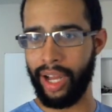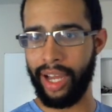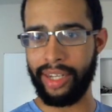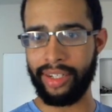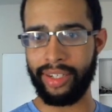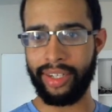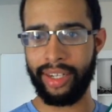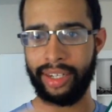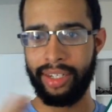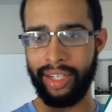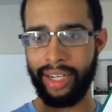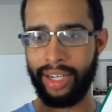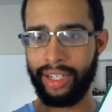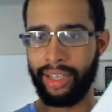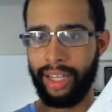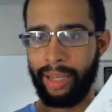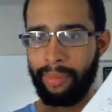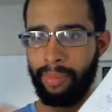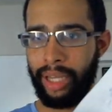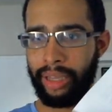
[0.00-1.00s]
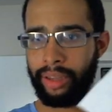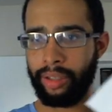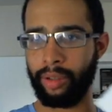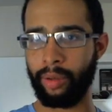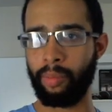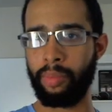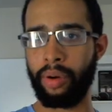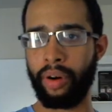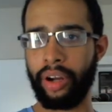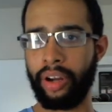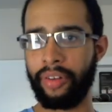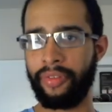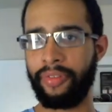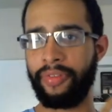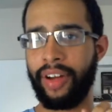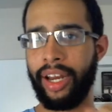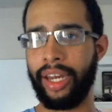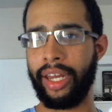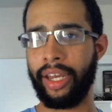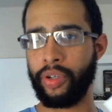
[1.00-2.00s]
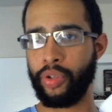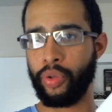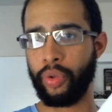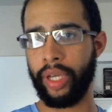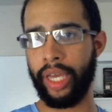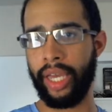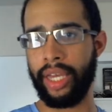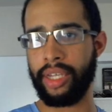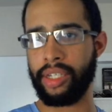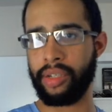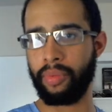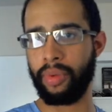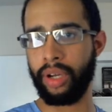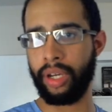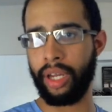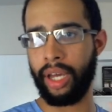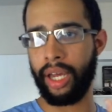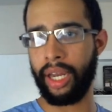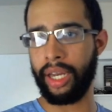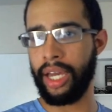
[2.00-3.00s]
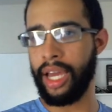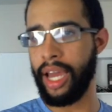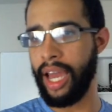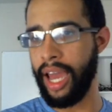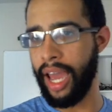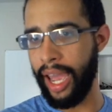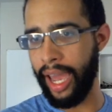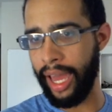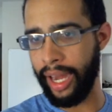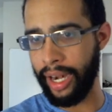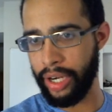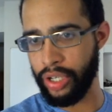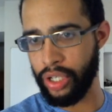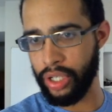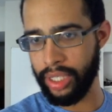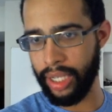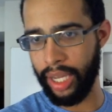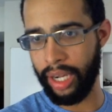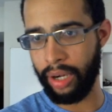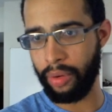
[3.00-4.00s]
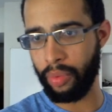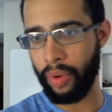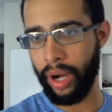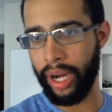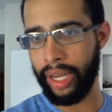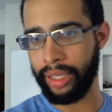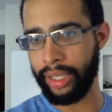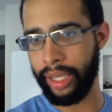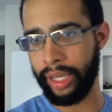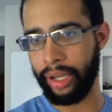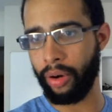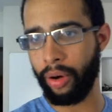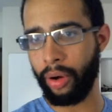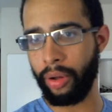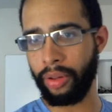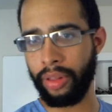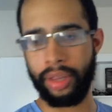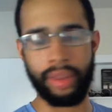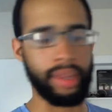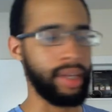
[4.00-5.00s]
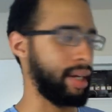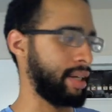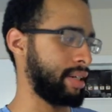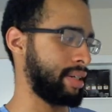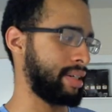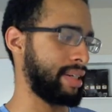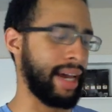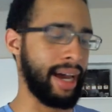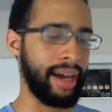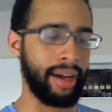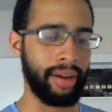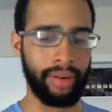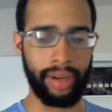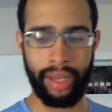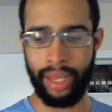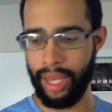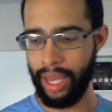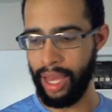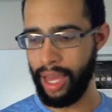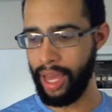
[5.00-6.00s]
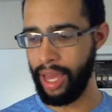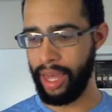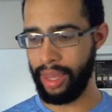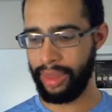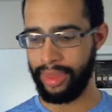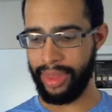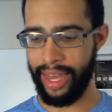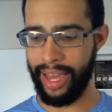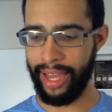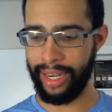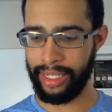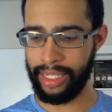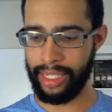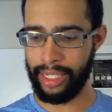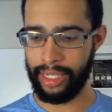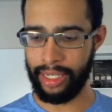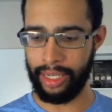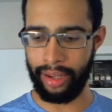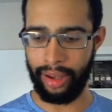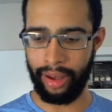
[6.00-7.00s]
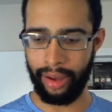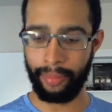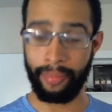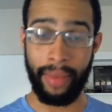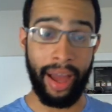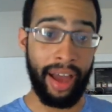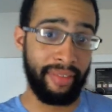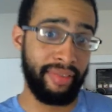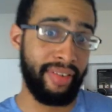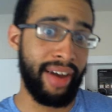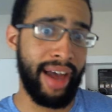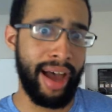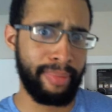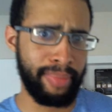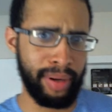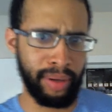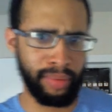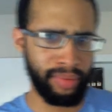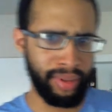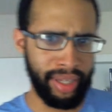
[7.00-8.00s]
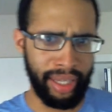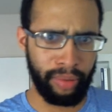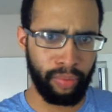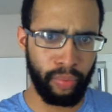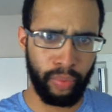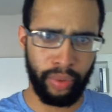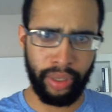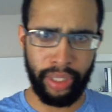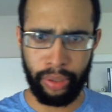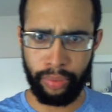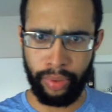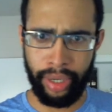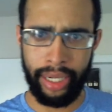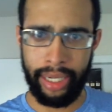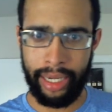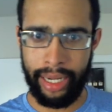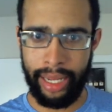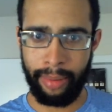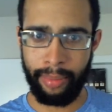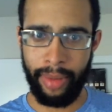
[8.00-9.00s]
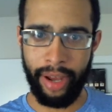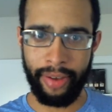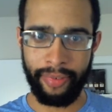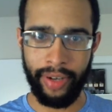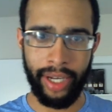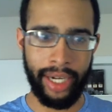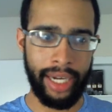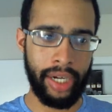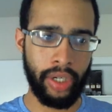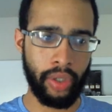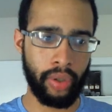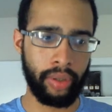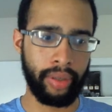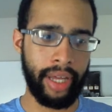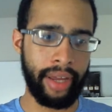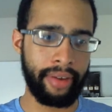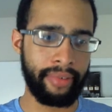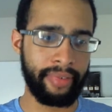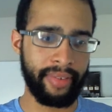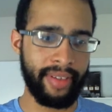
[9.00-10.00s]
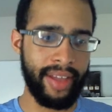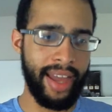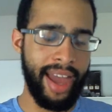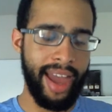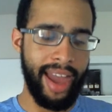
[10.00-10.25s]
it's kind of like my little book of financial gains and whatnot, and I just kind of write like all the things down that have happened like really great in my financial life.